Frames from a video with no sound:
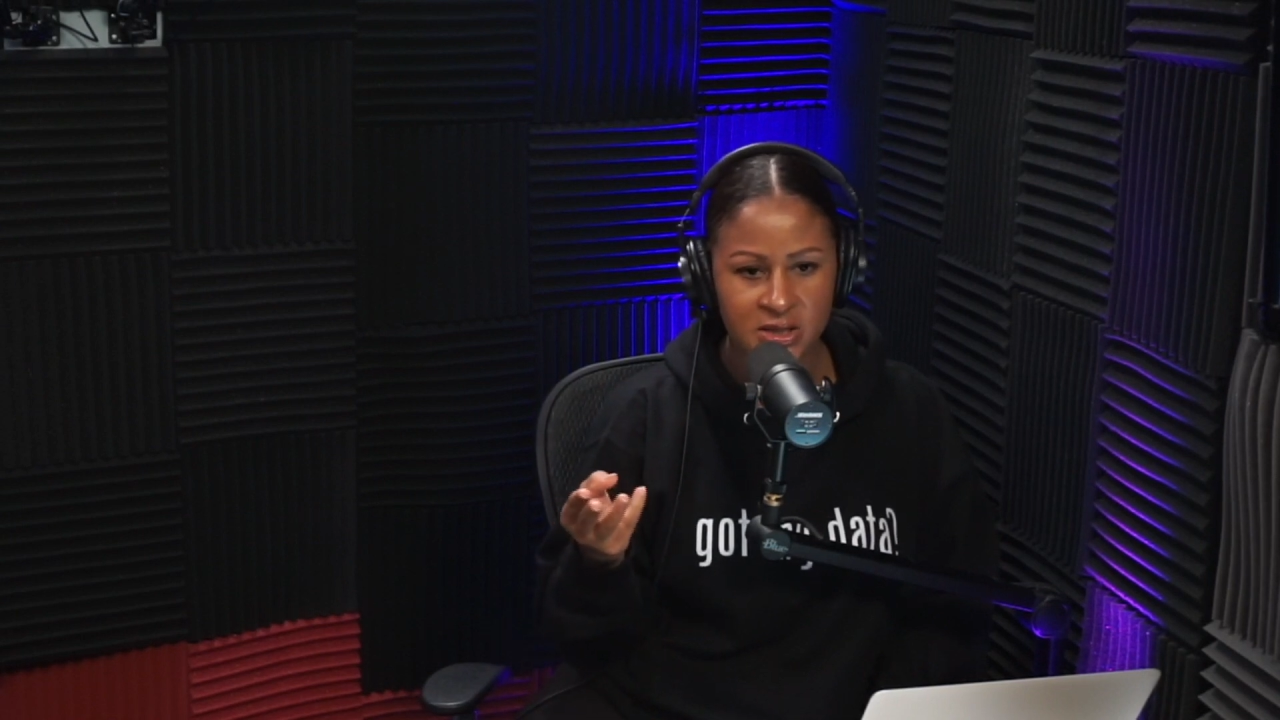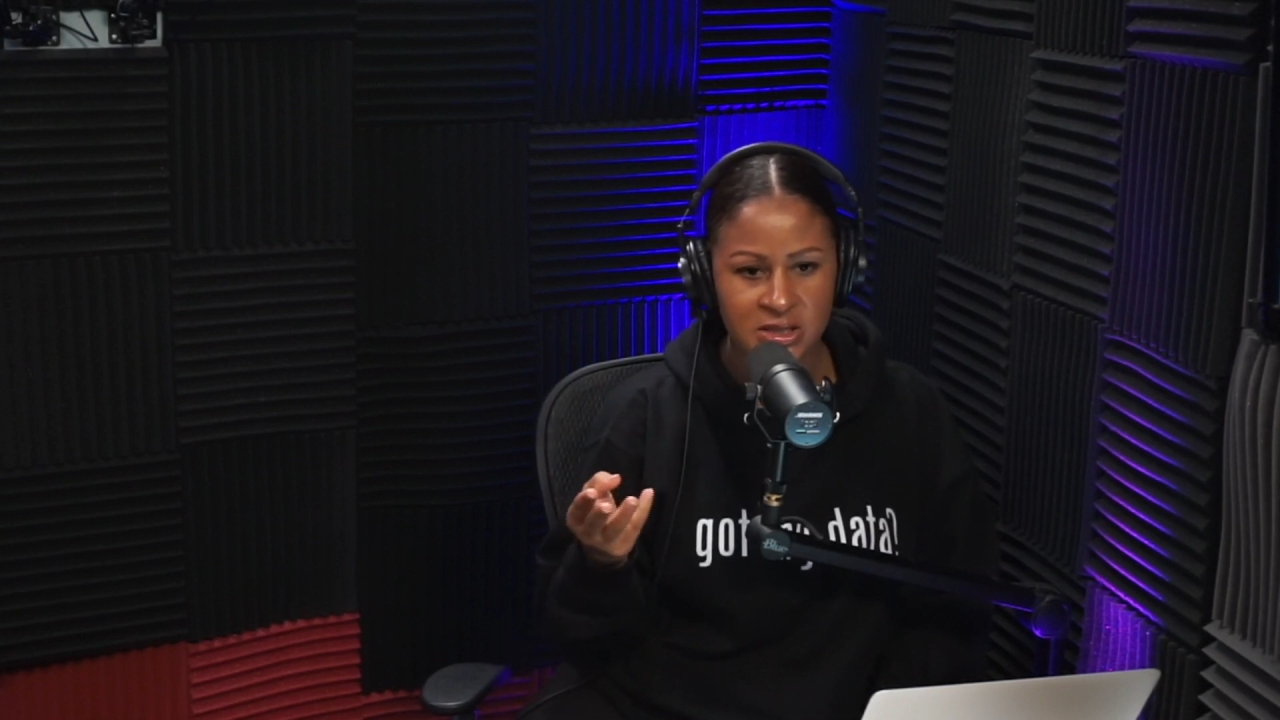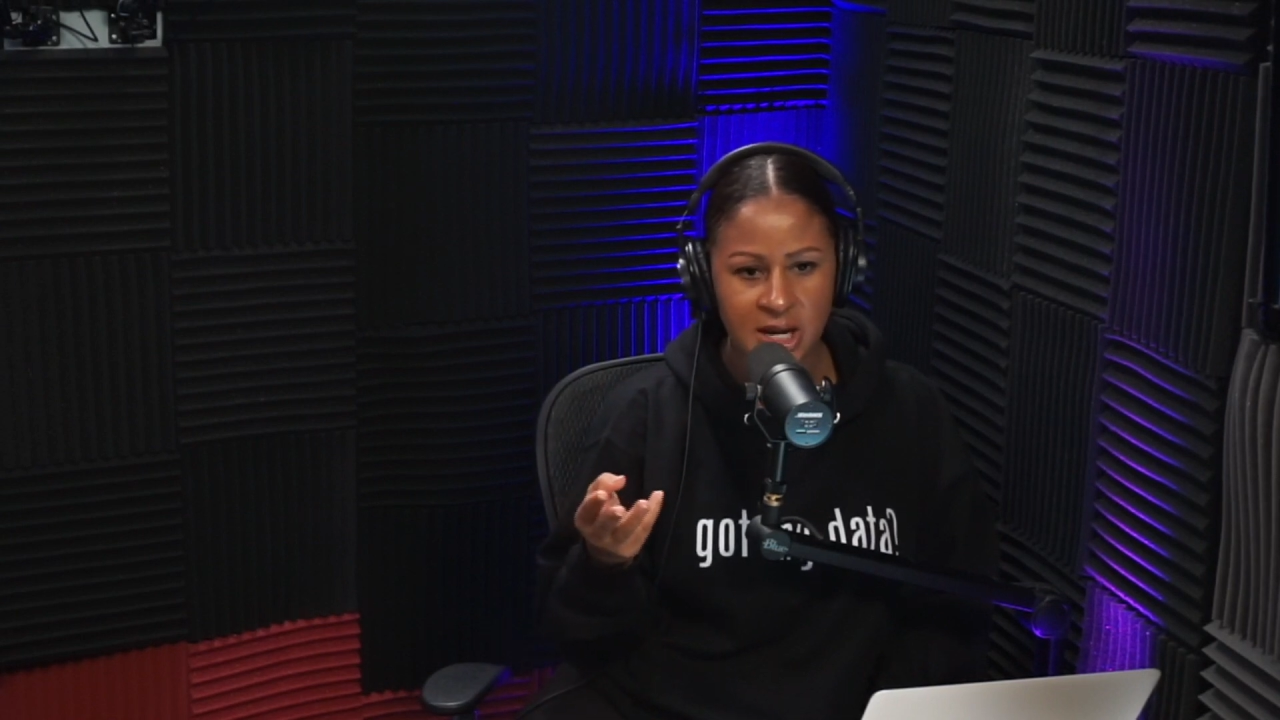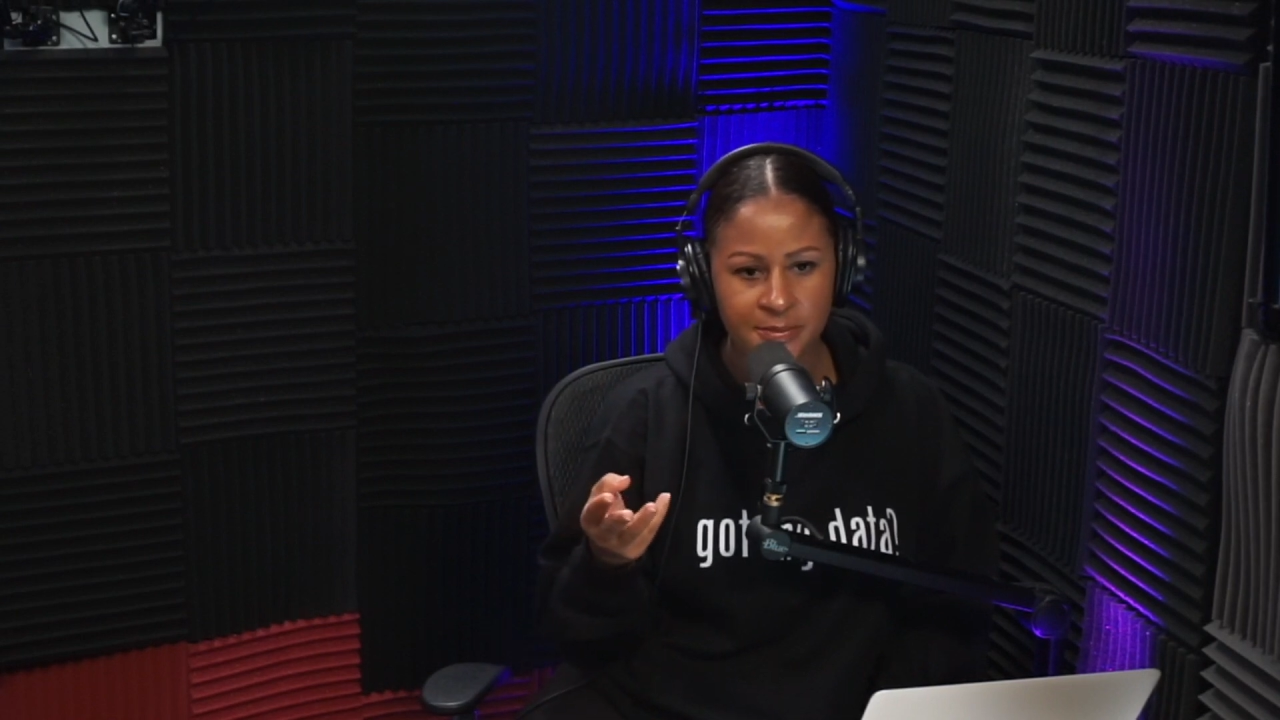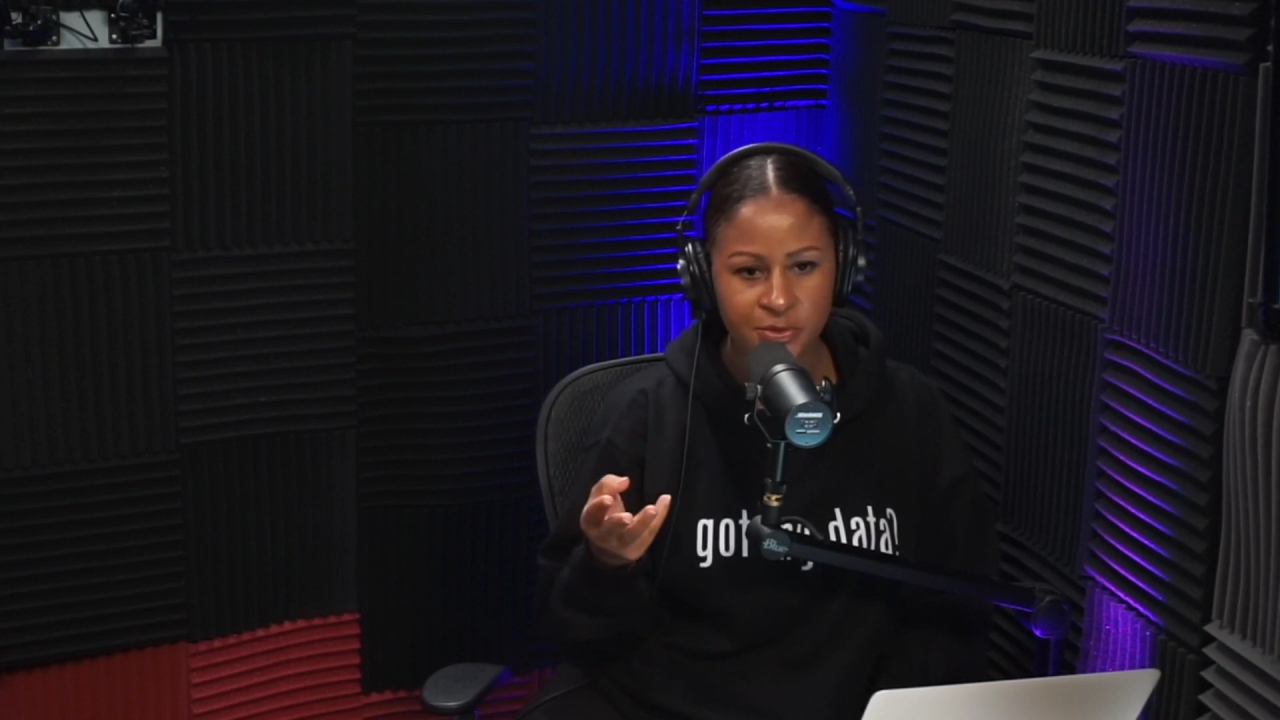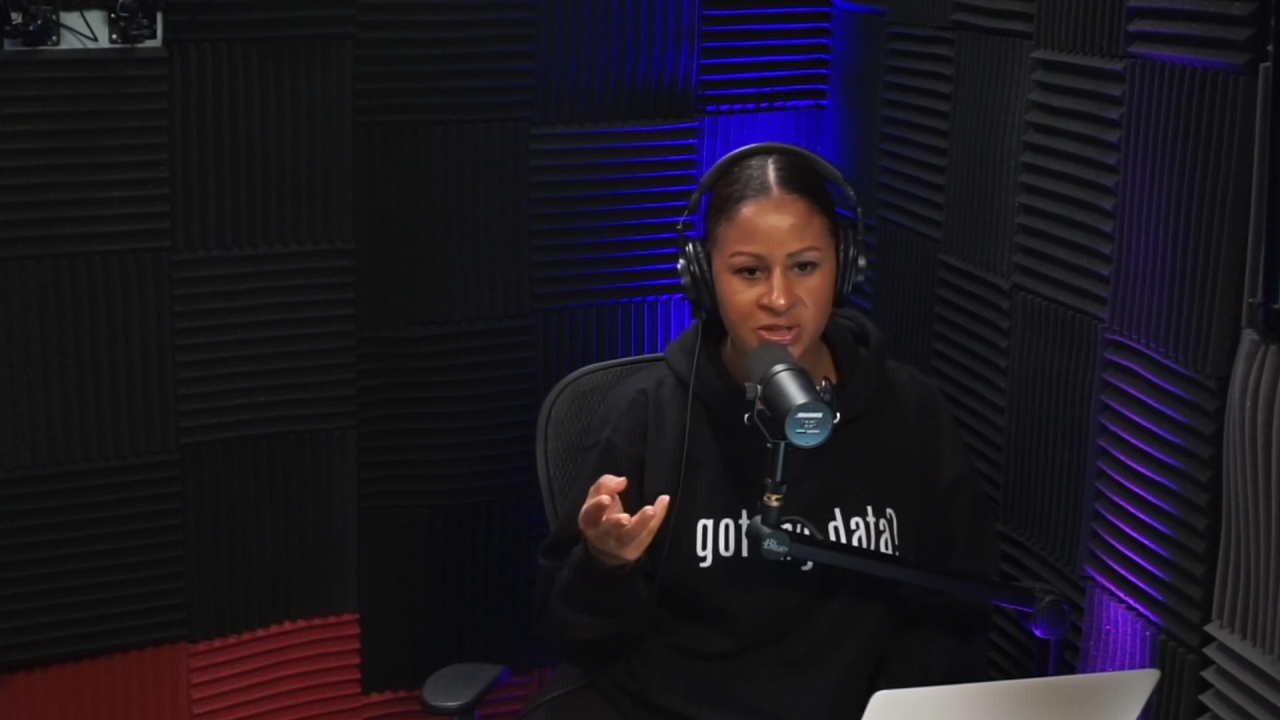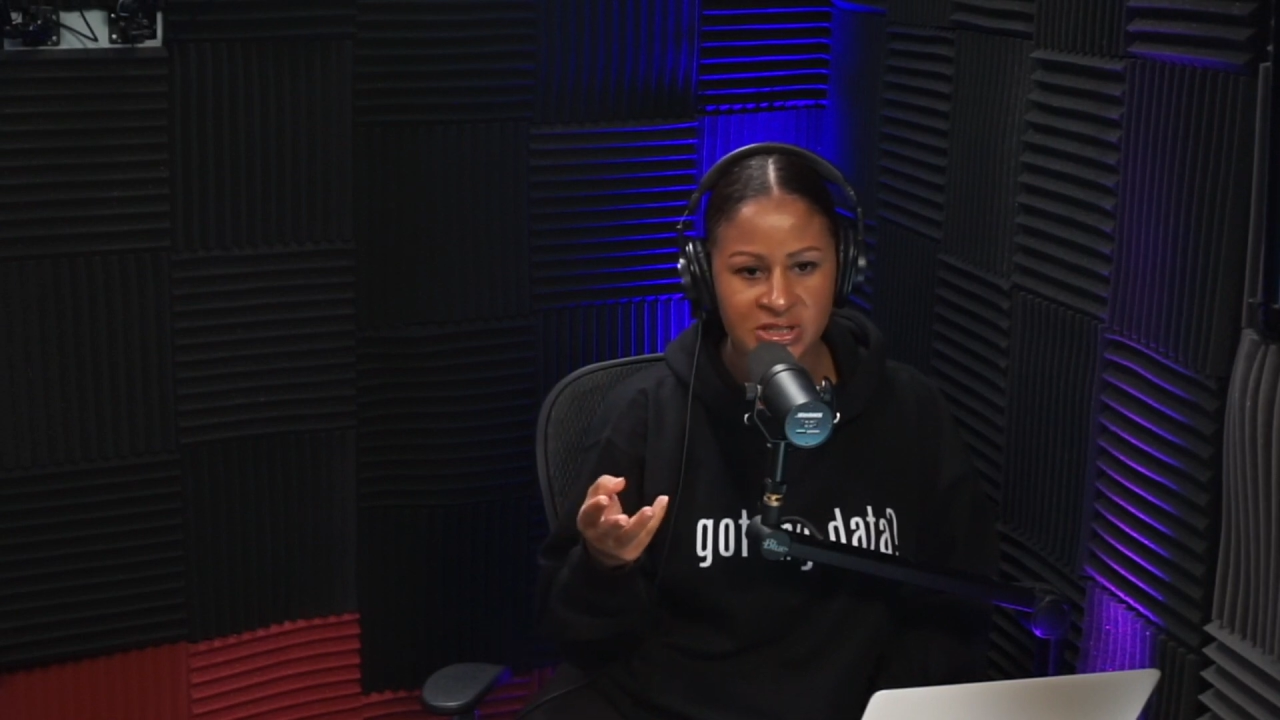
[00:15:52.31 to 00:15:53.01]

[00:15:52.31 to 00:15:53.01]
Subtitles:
top 3